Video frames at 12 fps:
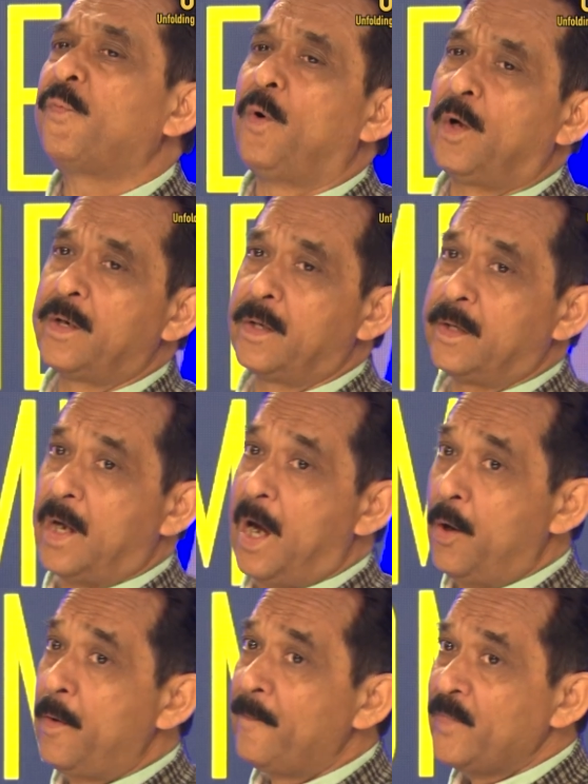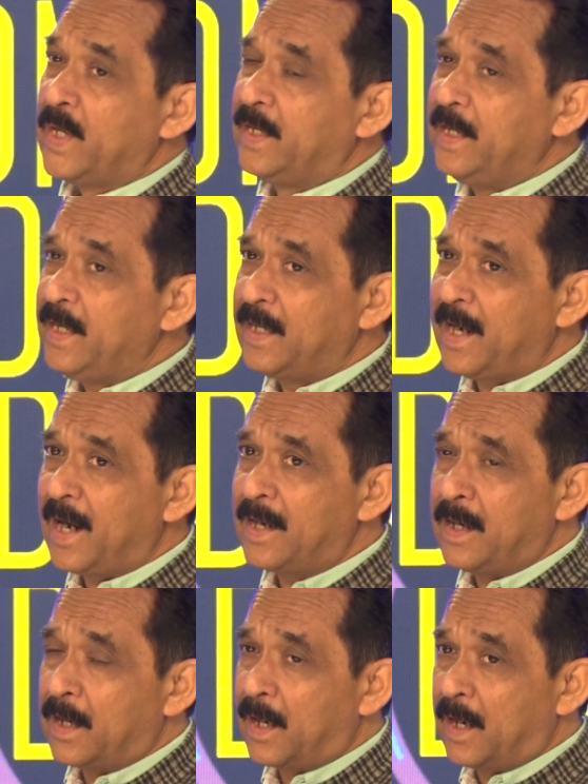for now he
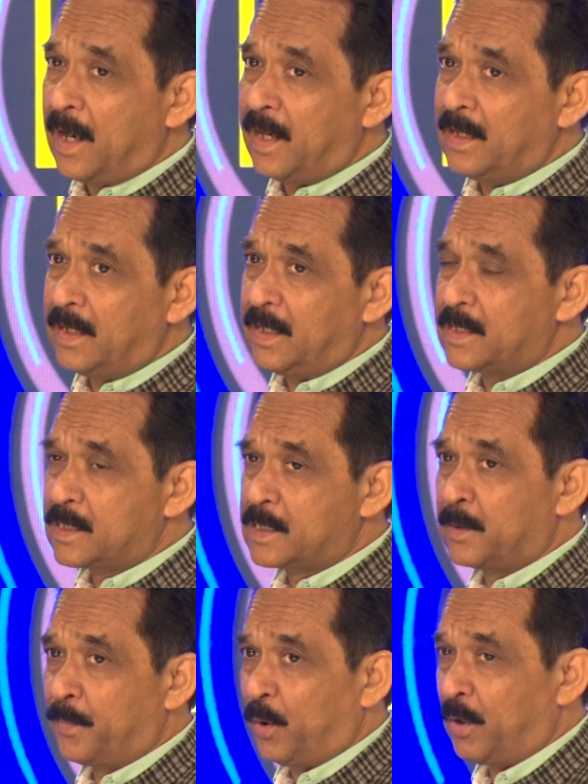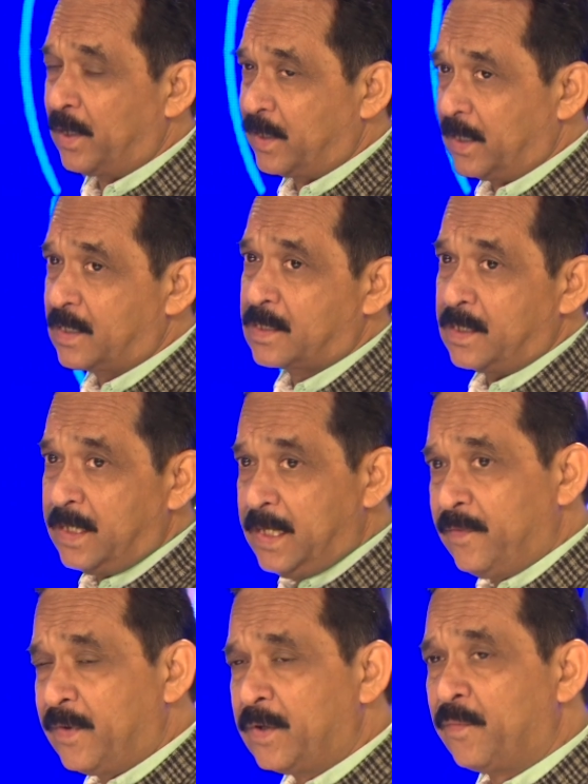can run his politics
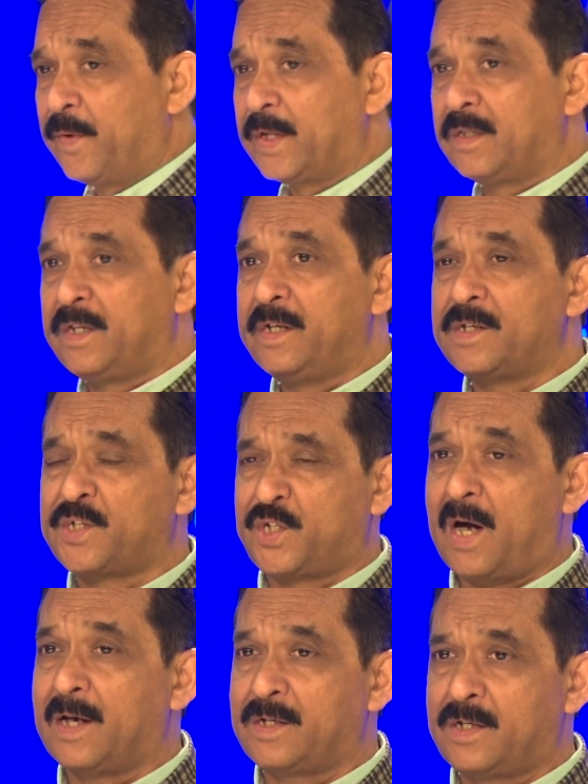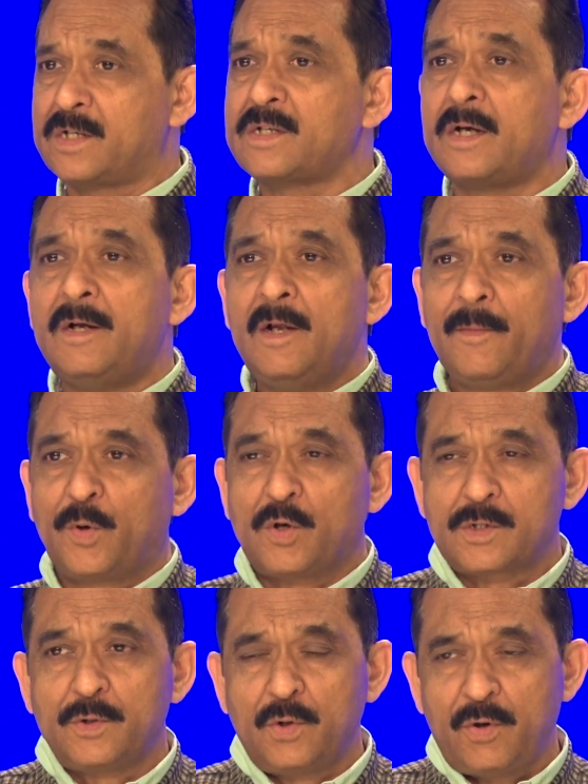even with these charges,
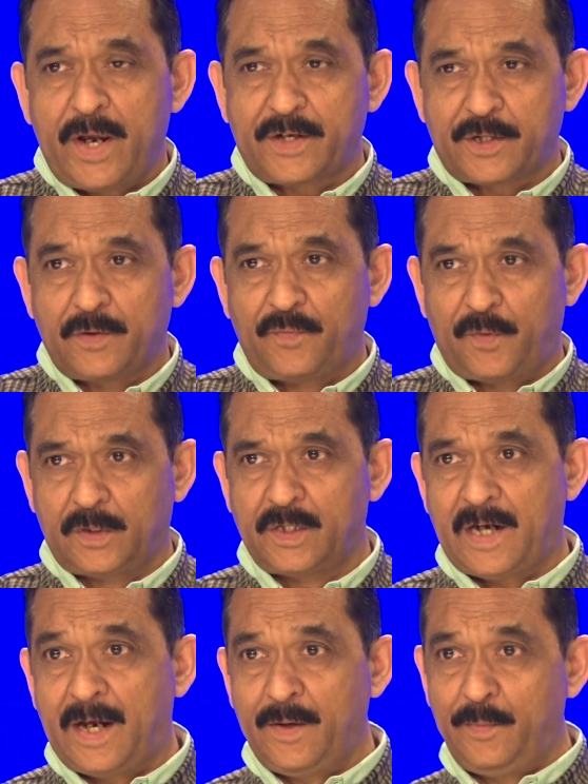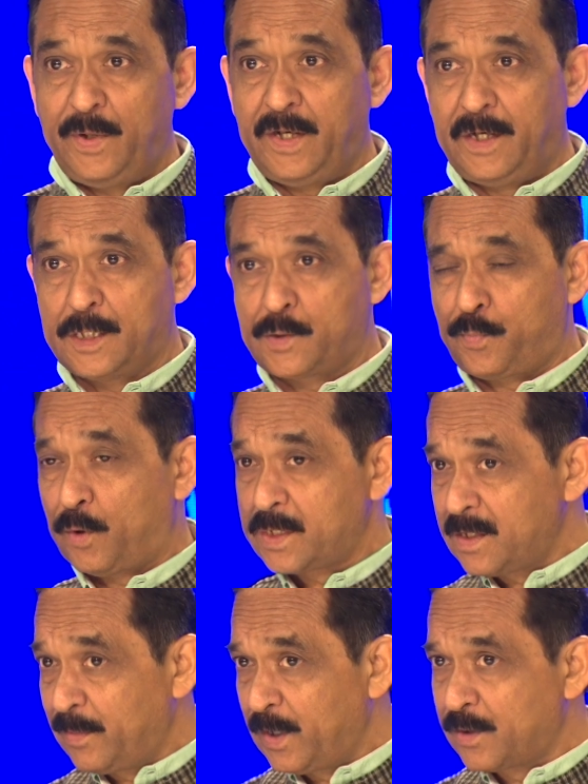because no action for the time being is
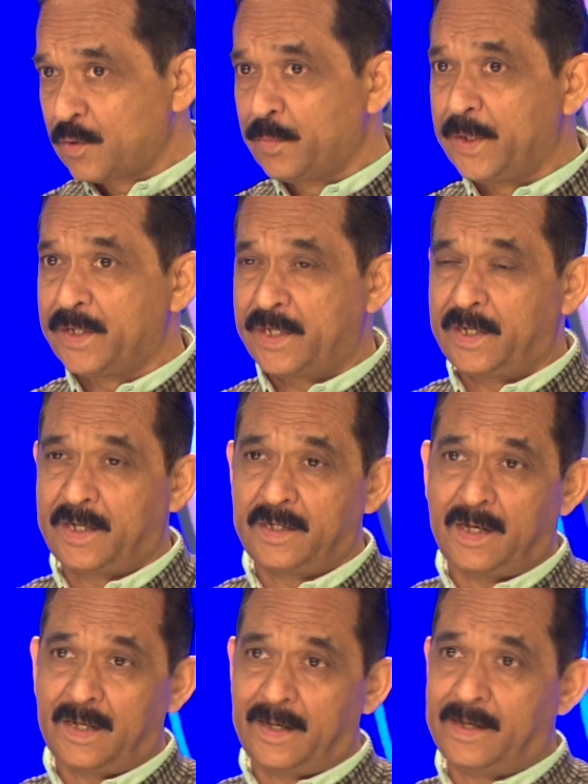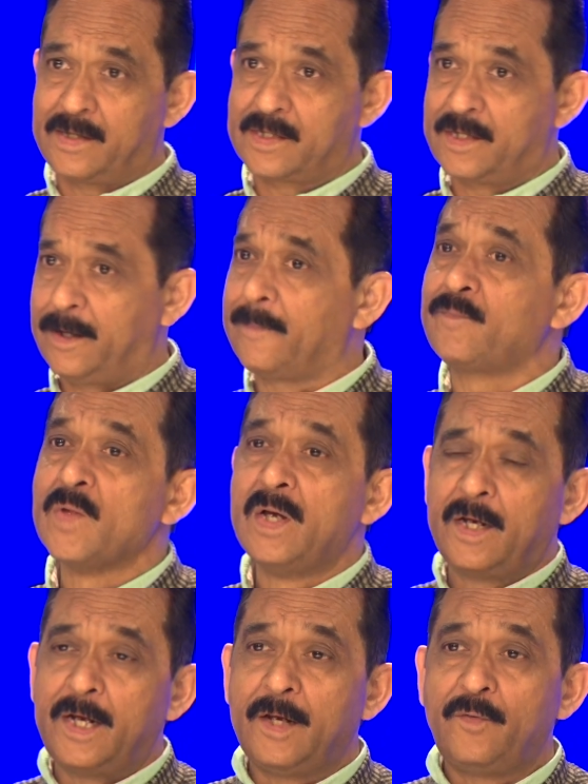possible to be taken against him
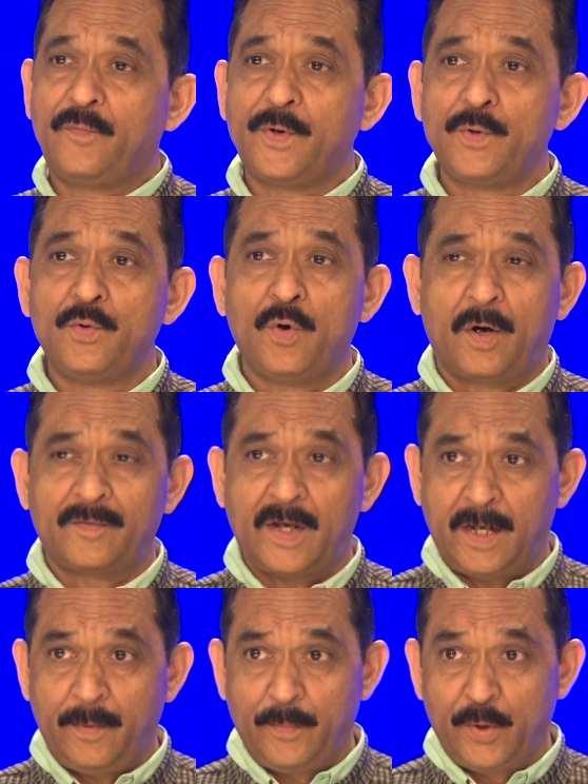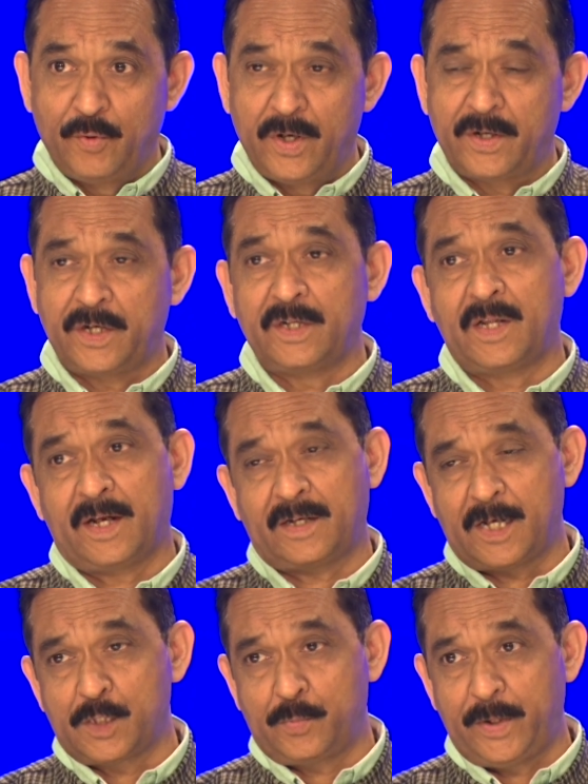in view of the immunity that
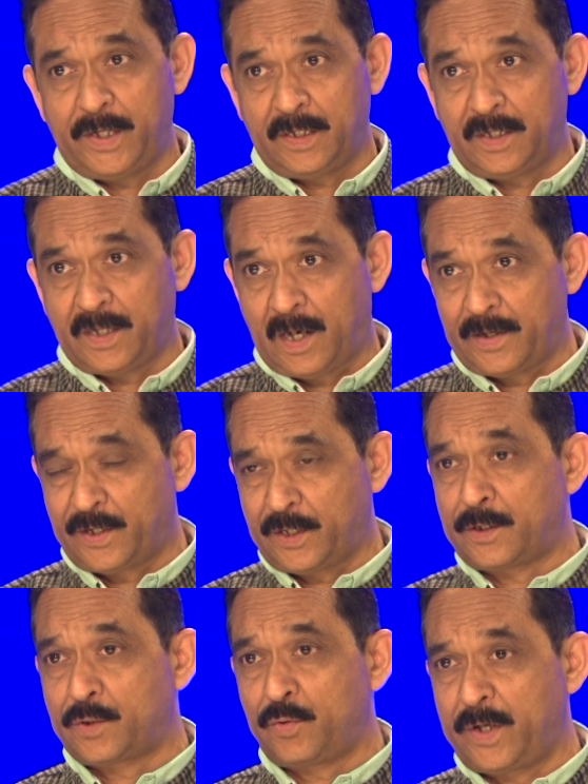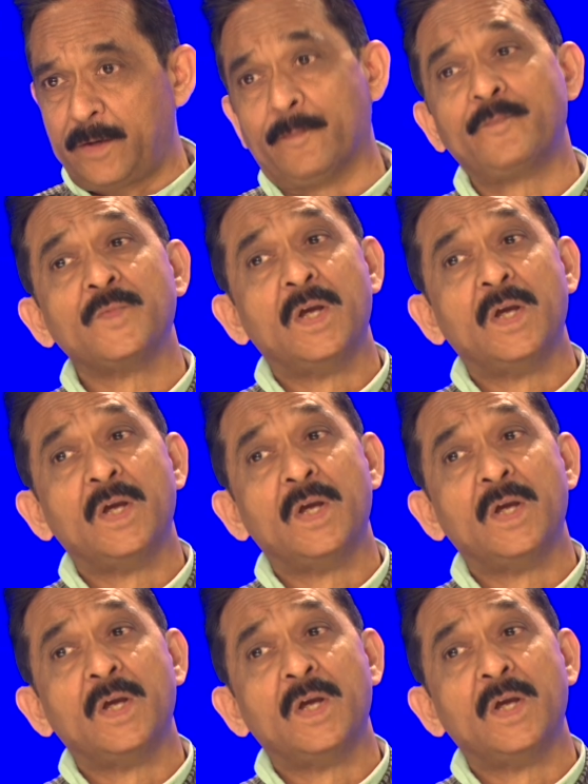has been granted to him.